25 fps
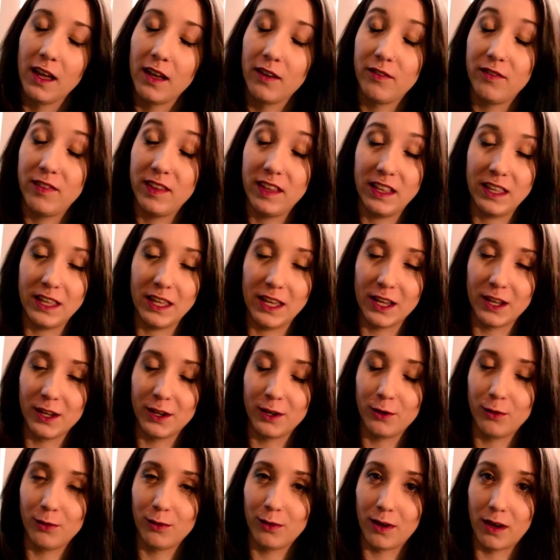
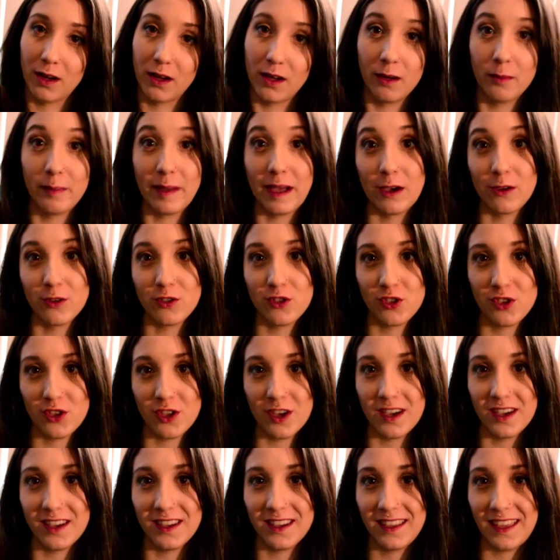video about
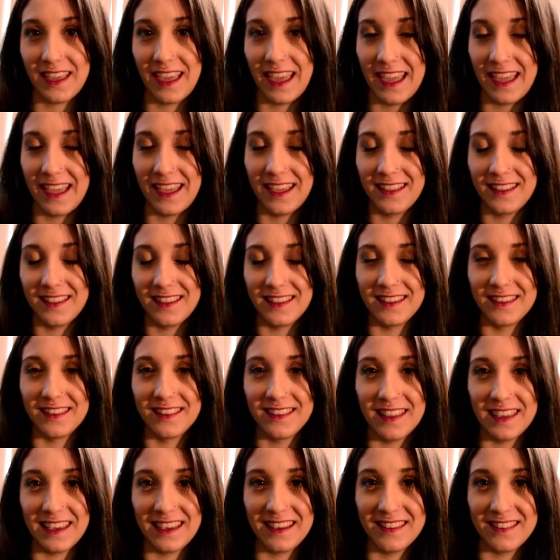Chuck and his
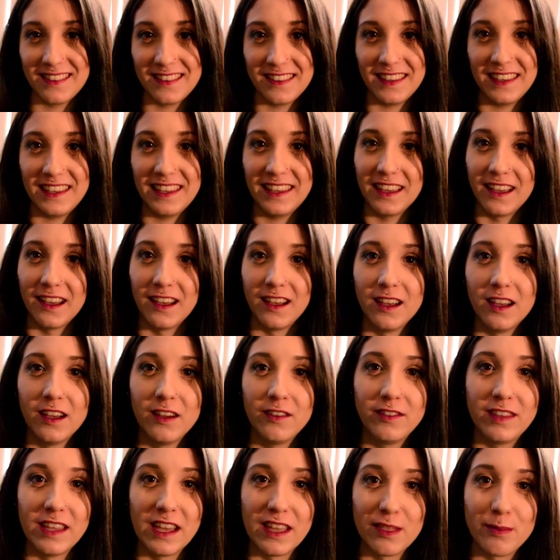legacy
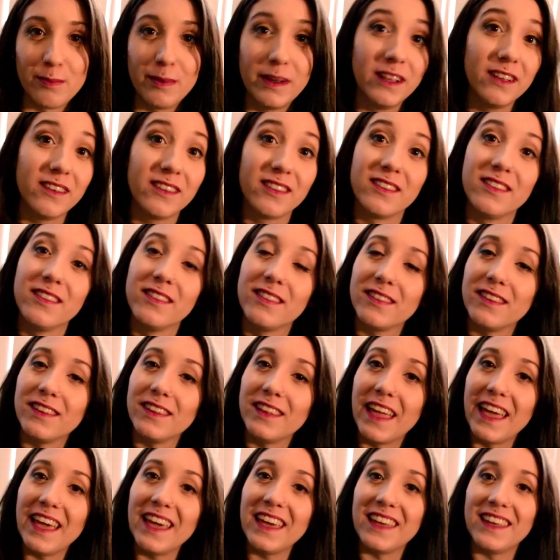of death metal since
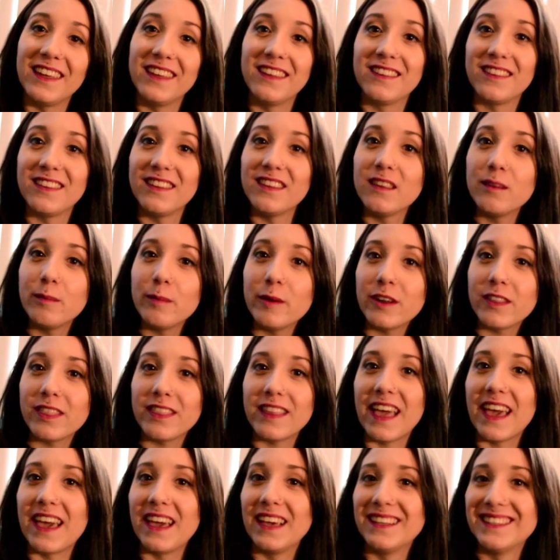his
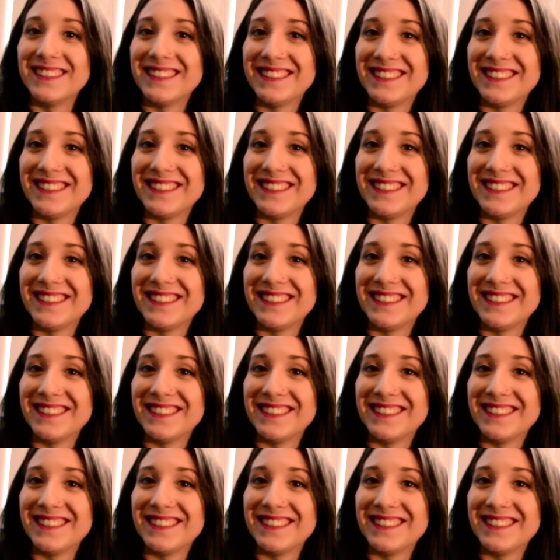birthday.